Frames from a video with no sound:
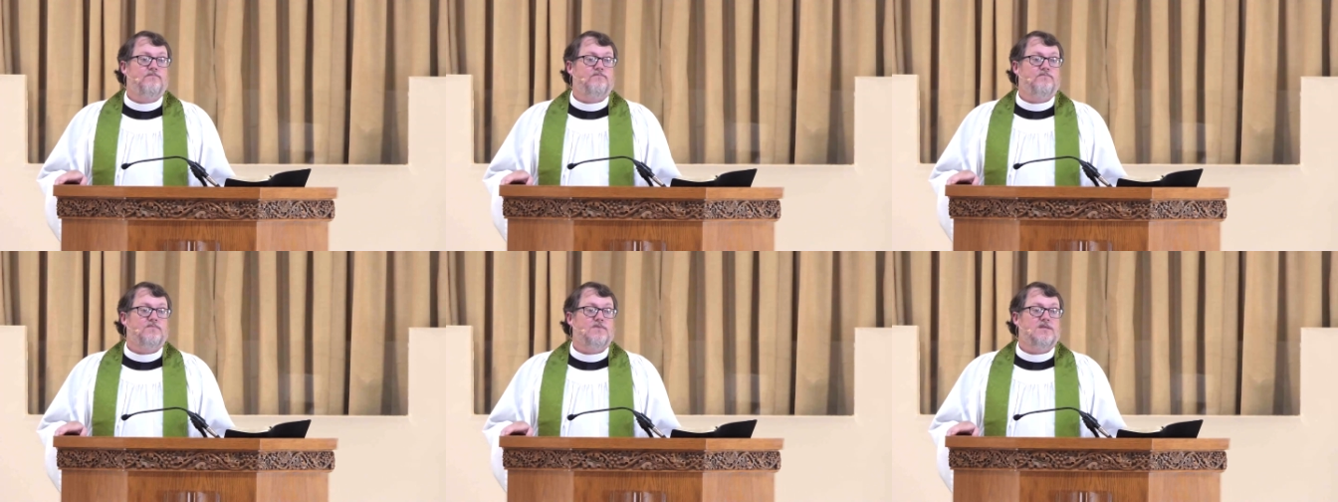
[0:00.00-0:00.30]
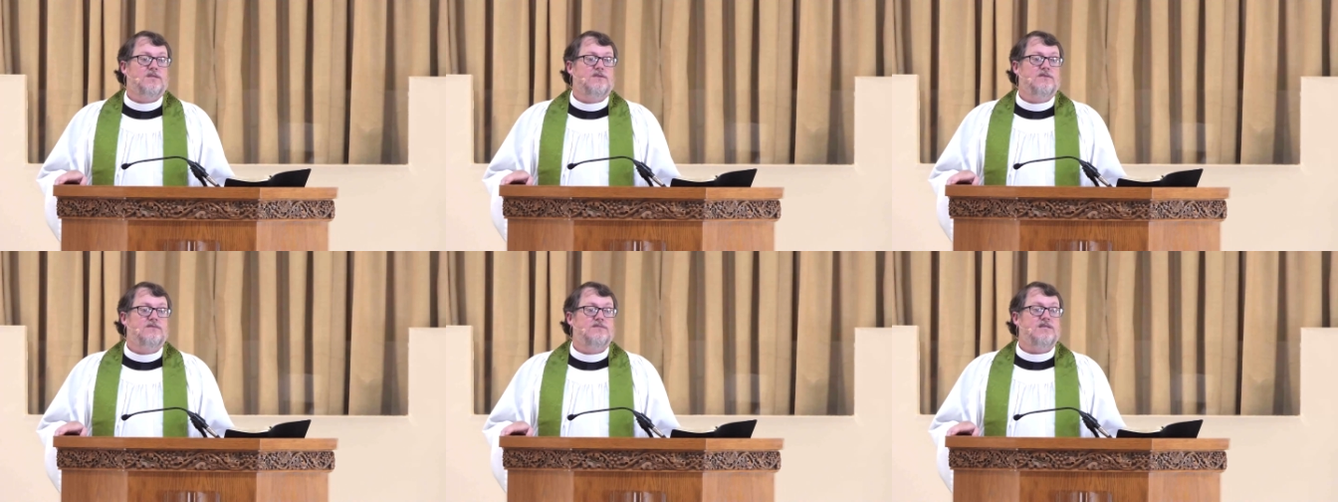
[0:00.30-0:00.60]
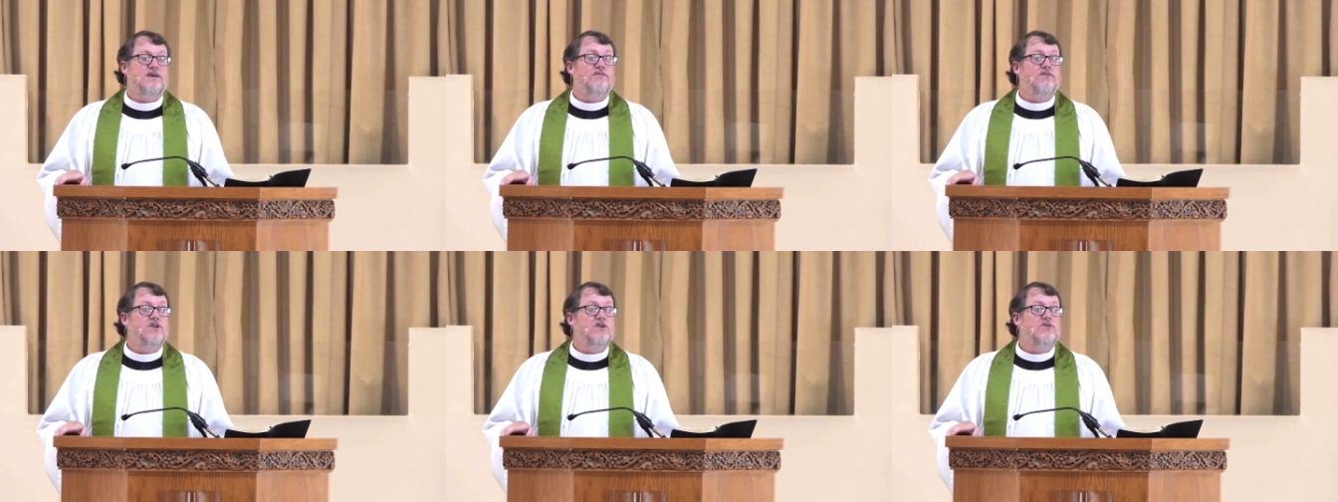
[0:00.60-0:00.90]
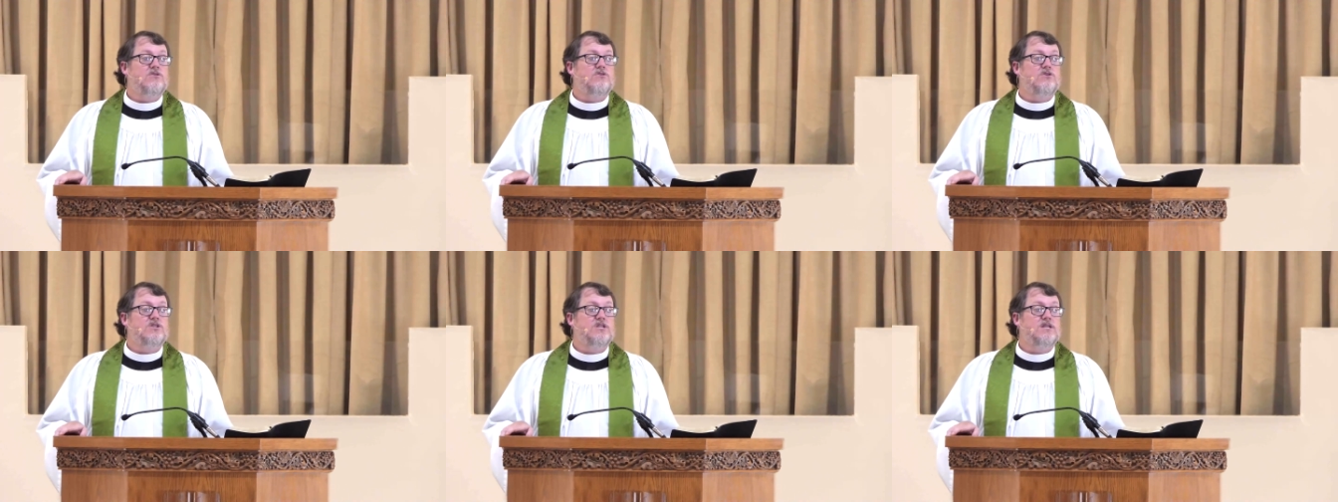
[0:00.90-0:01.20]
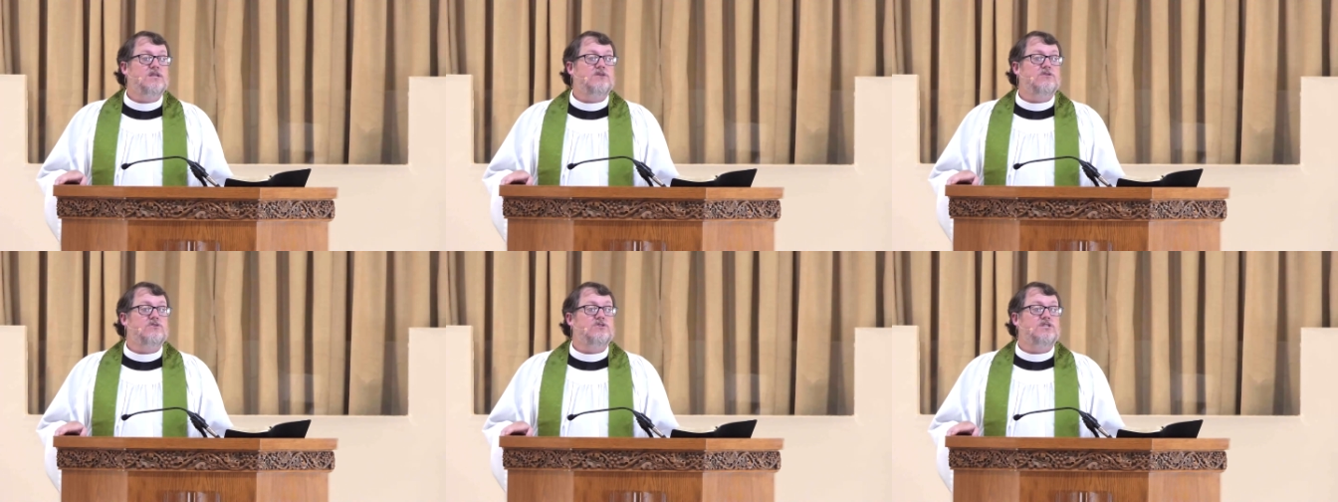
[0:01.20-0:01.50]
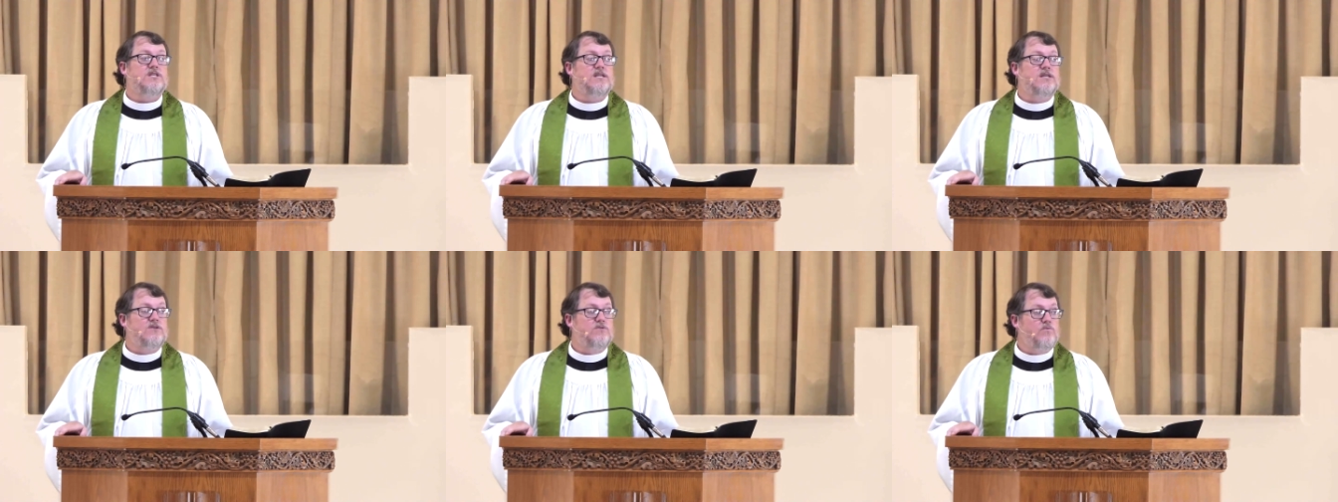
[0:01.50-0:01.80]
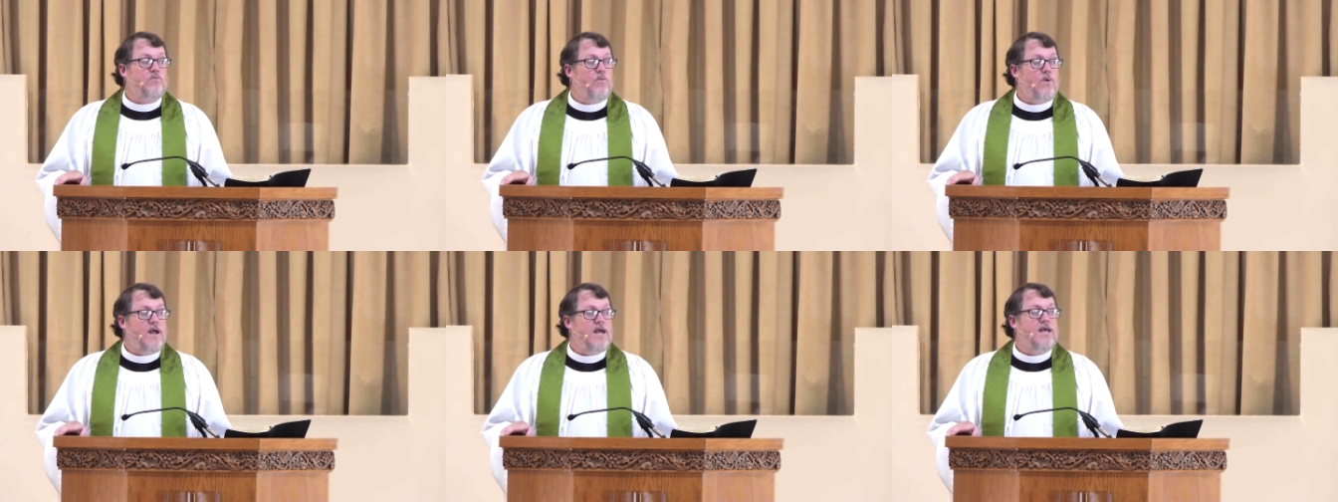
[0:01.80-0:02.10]
seven hundred years He had
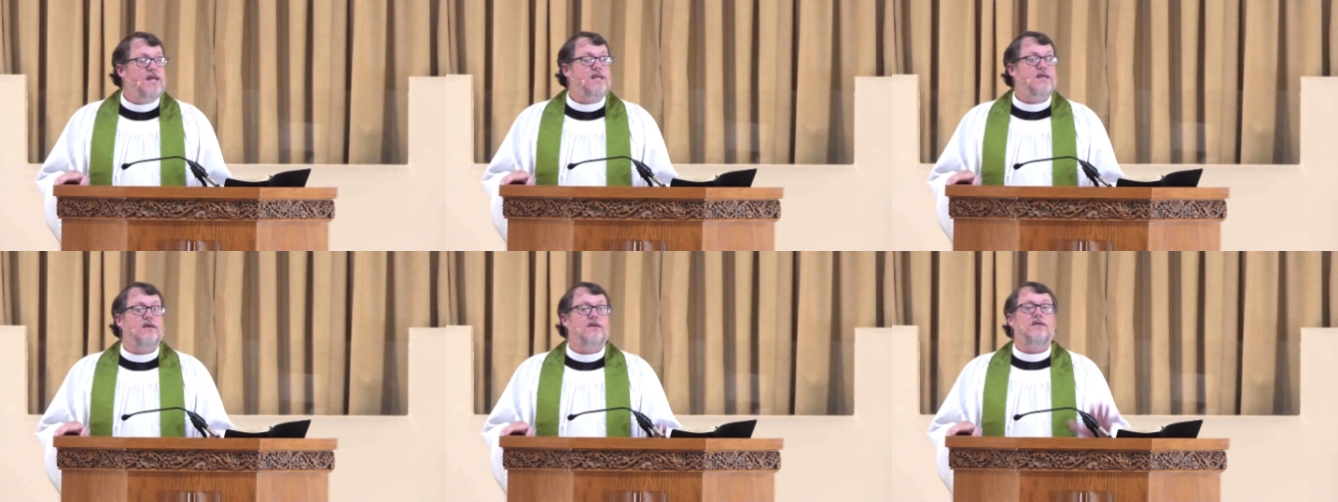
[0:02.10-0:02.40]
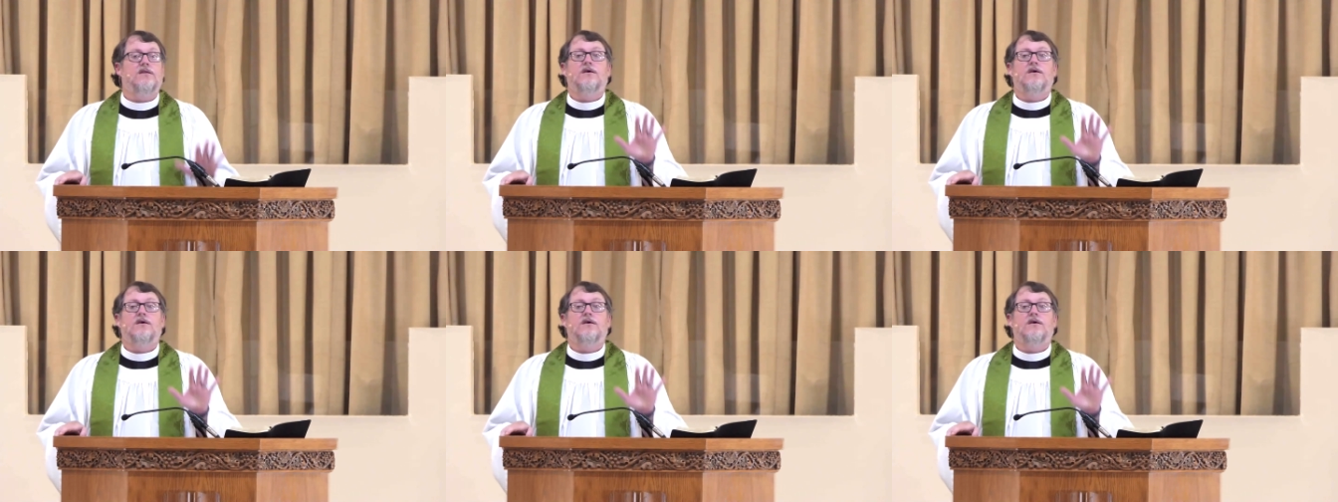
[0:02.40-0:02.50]
waited